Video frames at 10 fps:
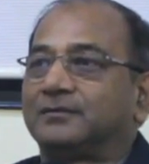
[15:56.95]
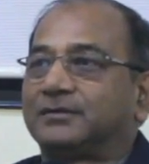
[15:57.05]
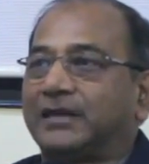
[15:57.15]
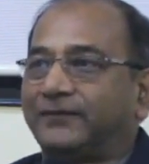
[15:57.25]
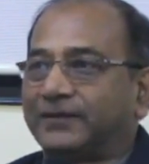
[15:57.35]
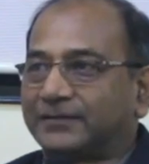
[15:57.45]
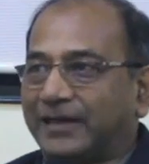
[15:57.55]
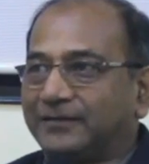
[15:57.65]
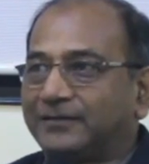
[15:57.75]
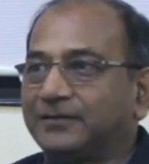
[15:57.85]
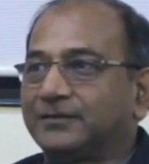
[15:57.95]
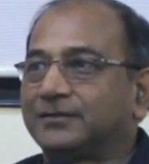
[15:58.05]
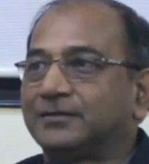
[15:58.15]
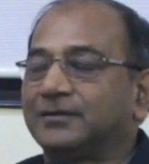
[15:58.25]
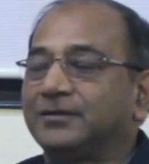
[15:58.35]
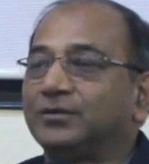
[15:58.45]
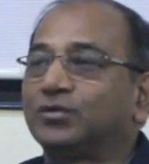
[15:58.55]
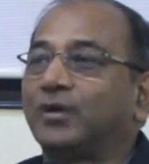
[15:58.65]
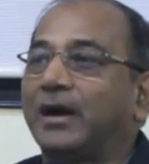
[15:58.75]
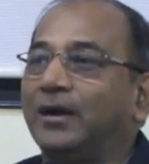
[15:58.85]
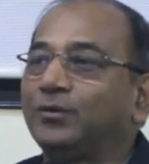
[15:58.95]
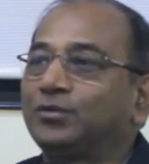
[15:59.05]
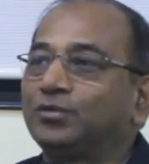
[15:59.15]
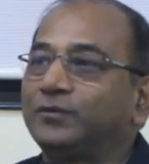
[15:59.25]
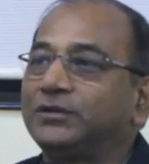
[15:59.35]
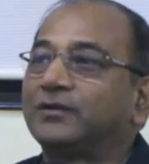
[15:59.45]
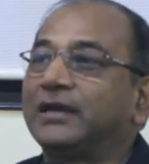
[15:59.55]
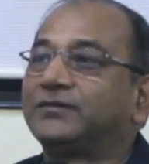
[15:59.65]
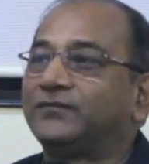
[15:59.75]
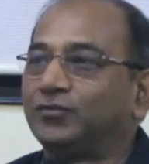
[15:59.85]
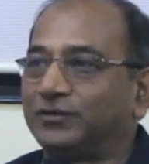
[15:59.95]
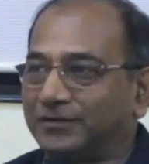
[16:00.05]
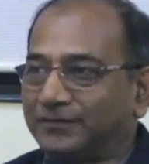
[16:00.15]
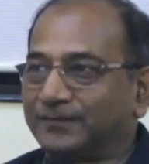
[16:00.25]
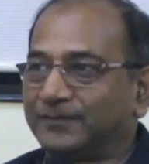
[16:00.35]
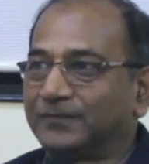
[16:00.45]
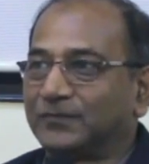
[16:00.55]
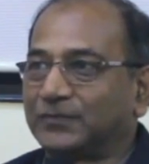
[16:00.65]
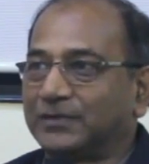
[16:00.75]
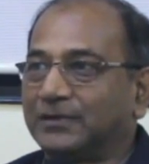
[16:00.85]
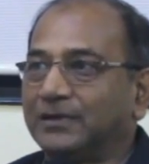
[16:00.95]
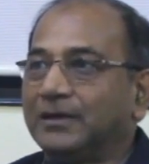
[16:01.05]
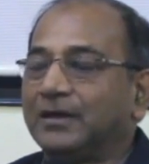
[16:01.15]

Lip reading: the TIFAC scientists into how to visualize future, okay?